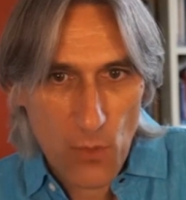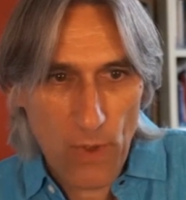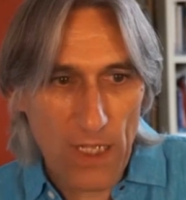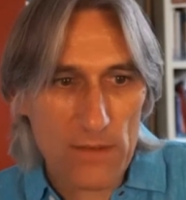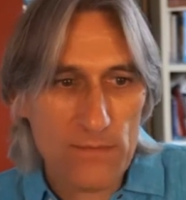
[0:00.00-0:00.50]

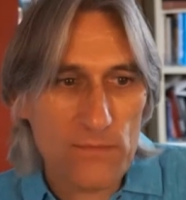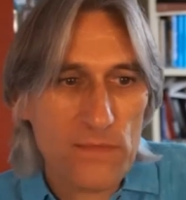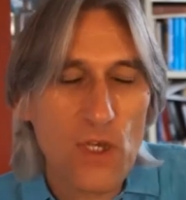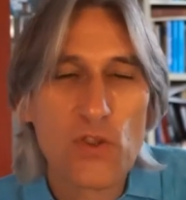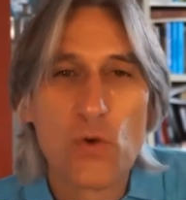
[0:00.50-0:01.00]
well,
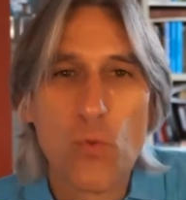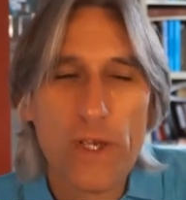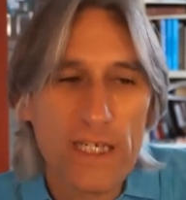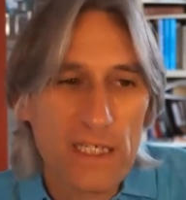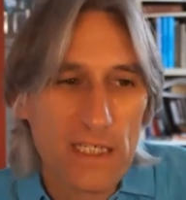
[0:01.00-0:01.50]
the
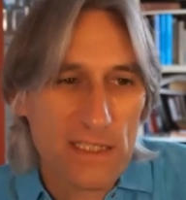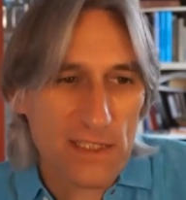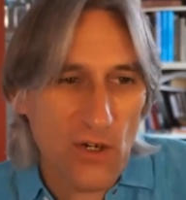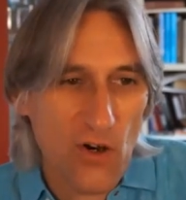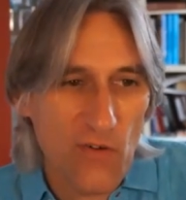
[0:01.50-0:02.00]

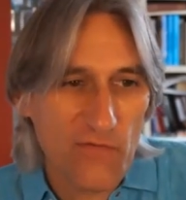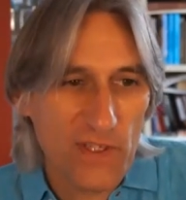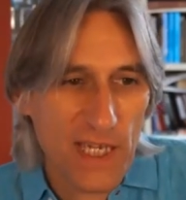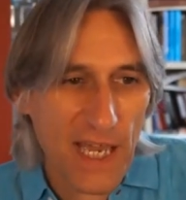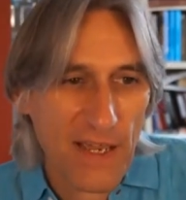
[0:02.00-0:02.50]
weakness of
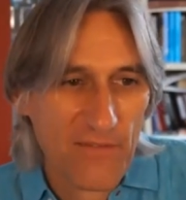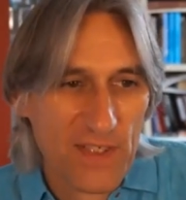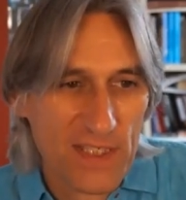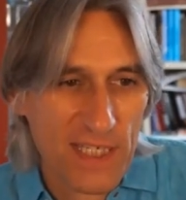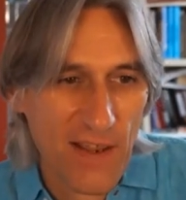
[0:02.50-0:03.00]
the
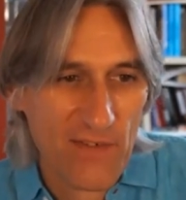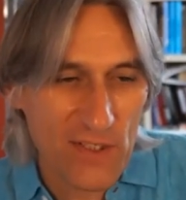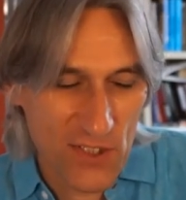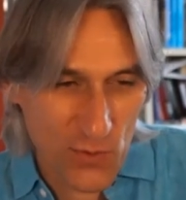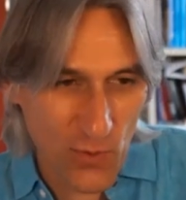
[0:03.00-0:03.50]

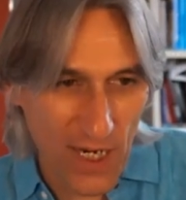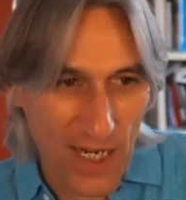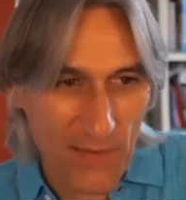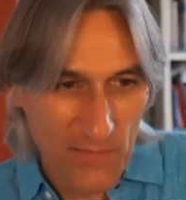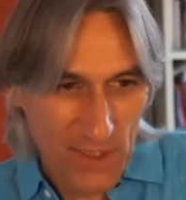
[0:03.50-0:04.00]
f7
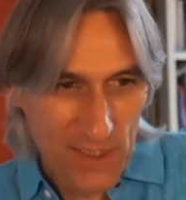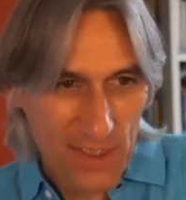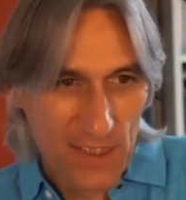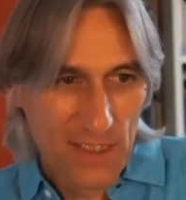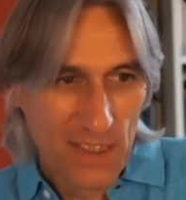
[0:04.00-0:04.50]
square.
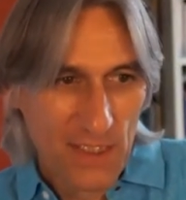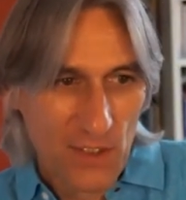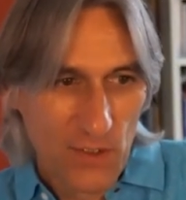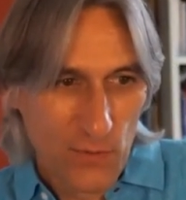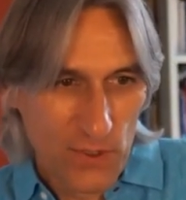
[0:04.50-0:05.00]

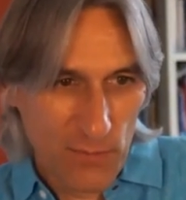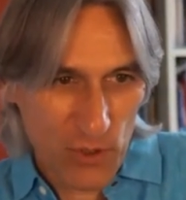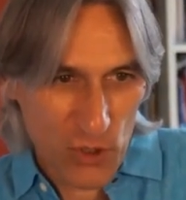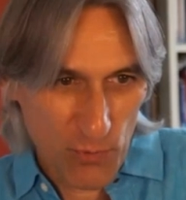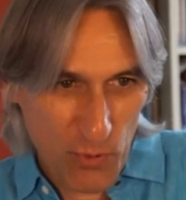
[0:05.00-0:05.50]
With a
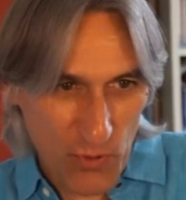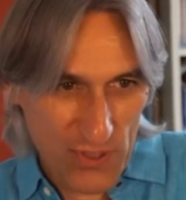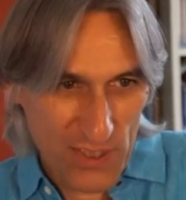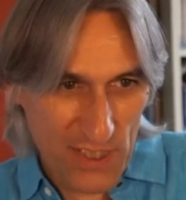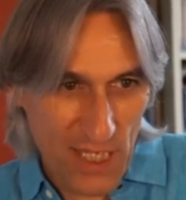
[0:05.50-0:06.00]
bishop
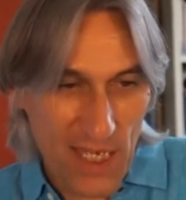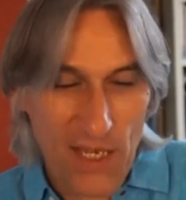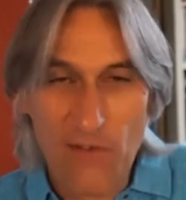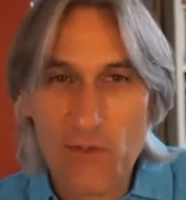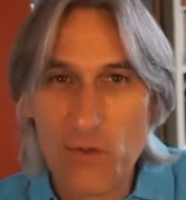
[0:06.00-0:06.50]
pointed there,
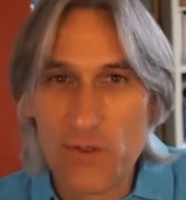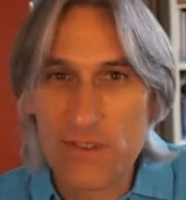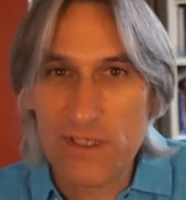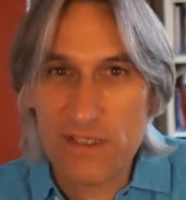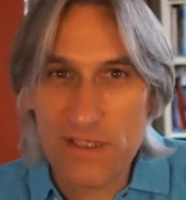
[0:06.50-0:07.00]
of course,
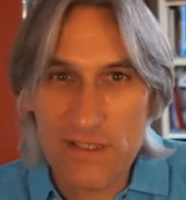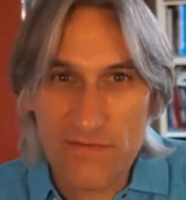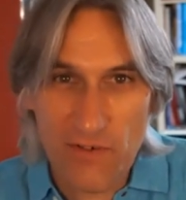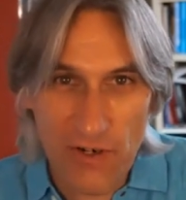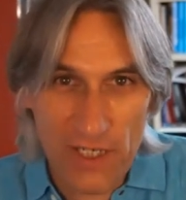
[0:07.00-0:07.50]
this is
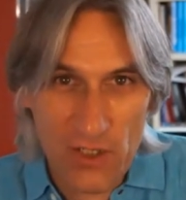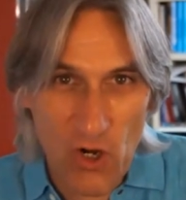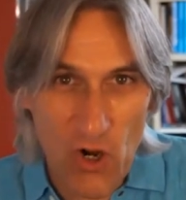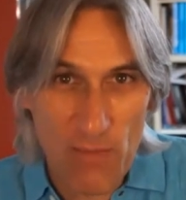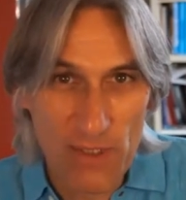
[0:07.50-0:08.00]
very
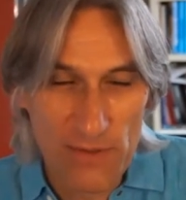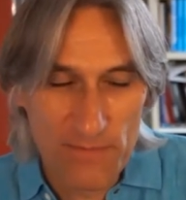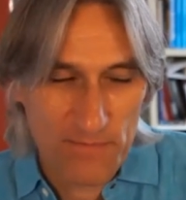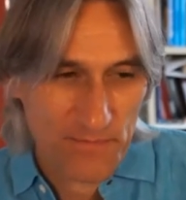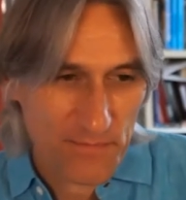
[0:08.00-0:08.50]
common.
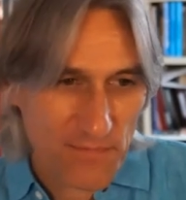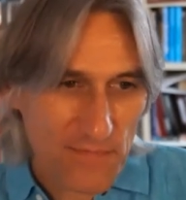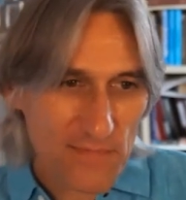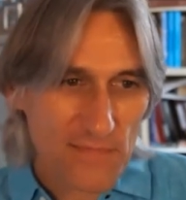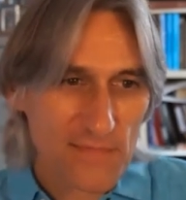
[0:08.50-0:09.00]

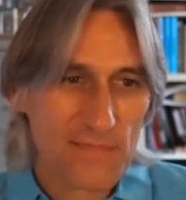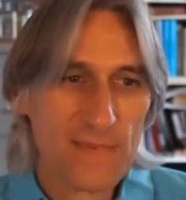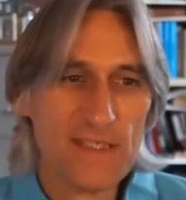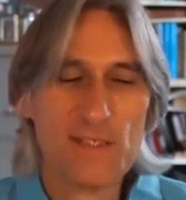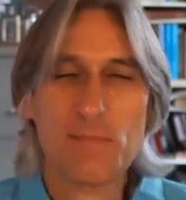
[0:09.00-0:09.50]

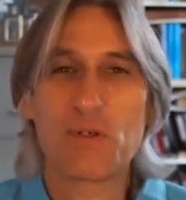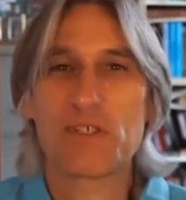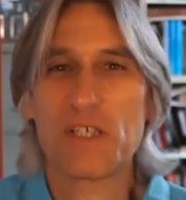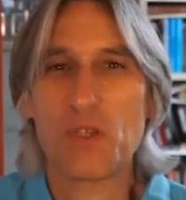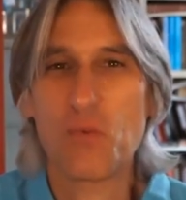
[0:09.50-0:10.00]

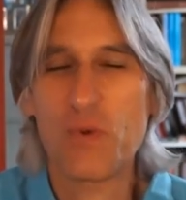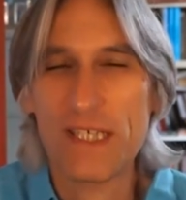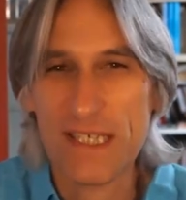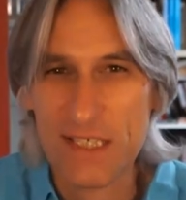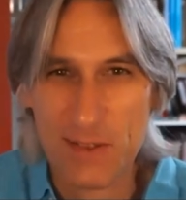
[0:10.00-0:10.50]
Supposedly the
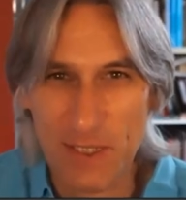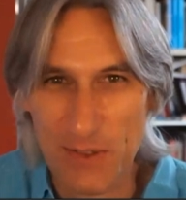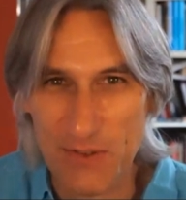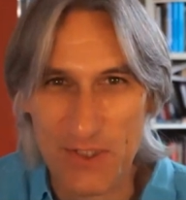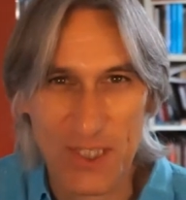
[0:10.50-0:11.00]
weakest square
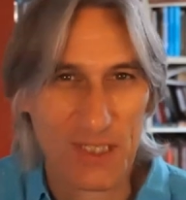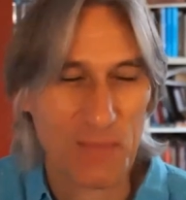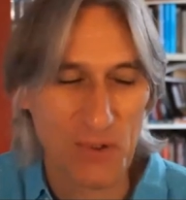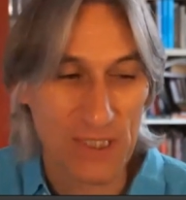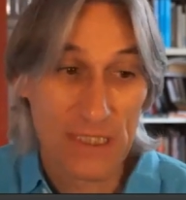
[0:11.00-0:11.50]
on the
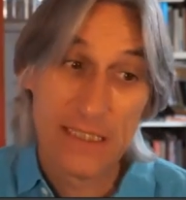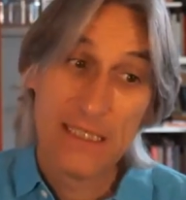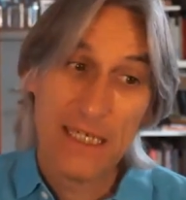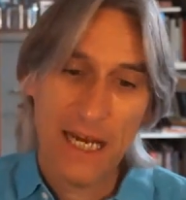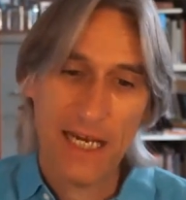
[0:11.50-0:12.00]
chessboard.
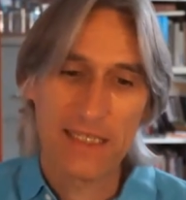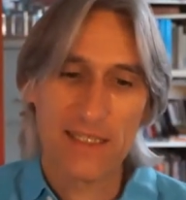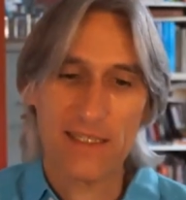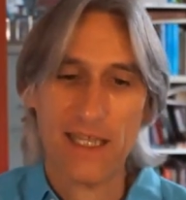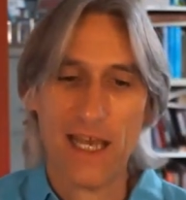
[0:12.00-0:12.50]

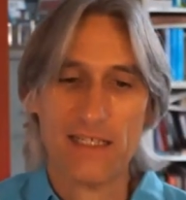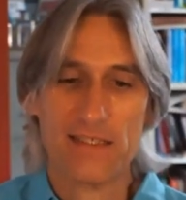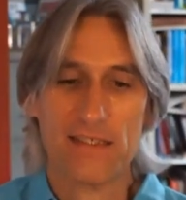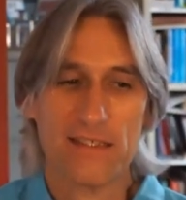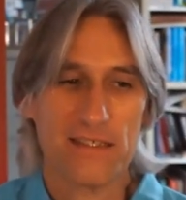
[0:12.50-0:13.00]
And
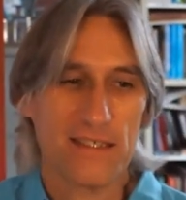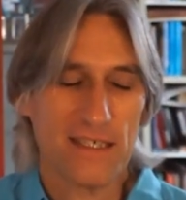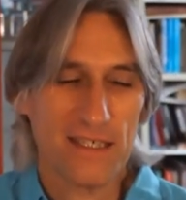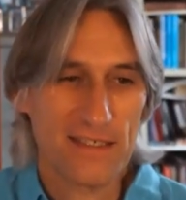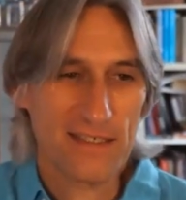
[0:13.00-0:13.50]
that
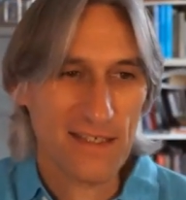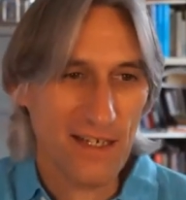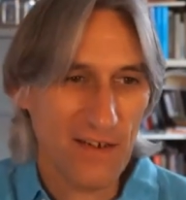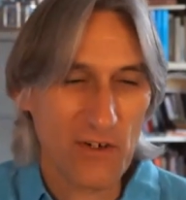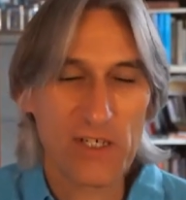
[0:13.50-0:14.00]
is
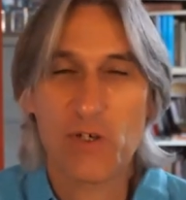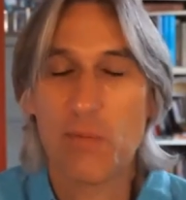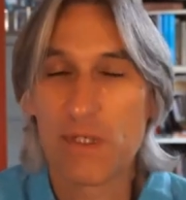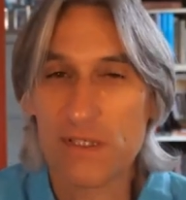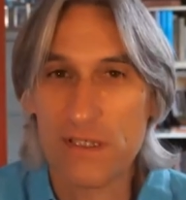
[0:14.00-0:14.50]
a very
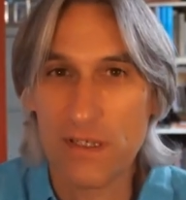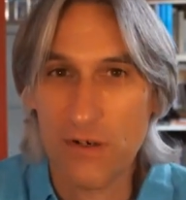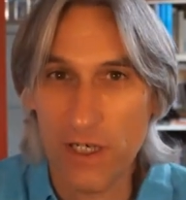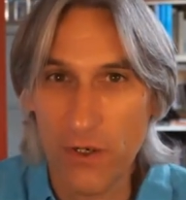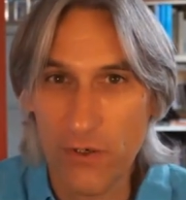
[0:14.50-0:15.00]
common
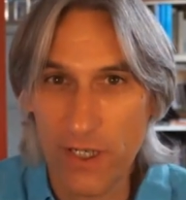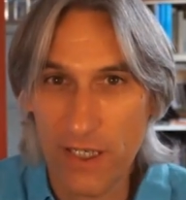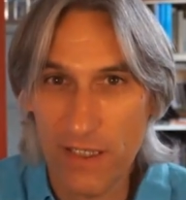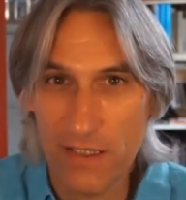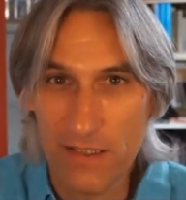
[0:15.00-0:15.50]
scenario
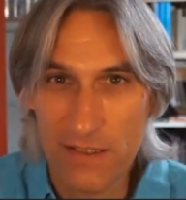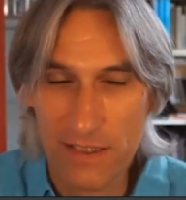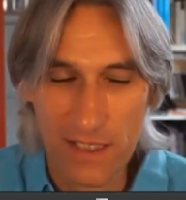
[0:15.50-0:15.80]
in the